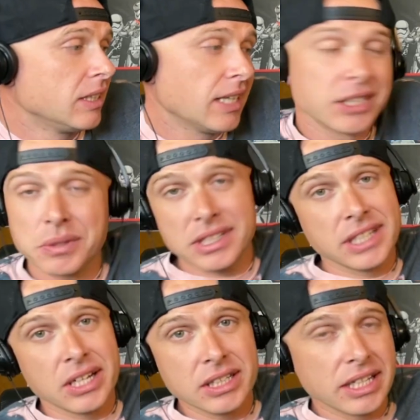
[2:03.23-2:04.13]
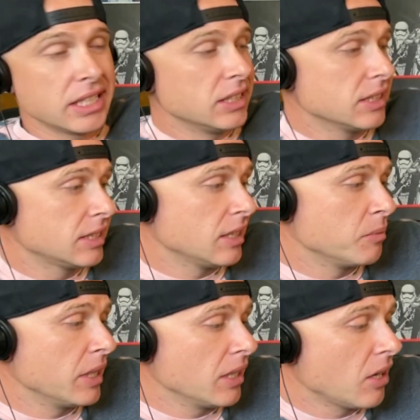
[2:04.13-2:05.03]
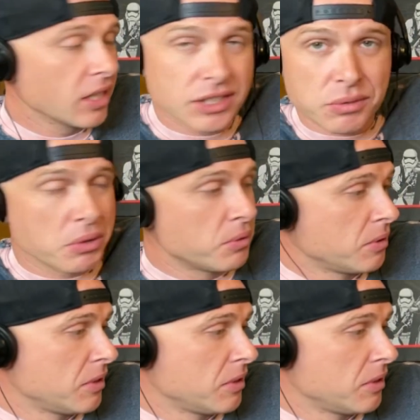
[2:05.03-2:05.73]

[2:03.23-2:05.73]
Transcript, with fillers: That's what it sounded like he just said to me. All right, let's roll.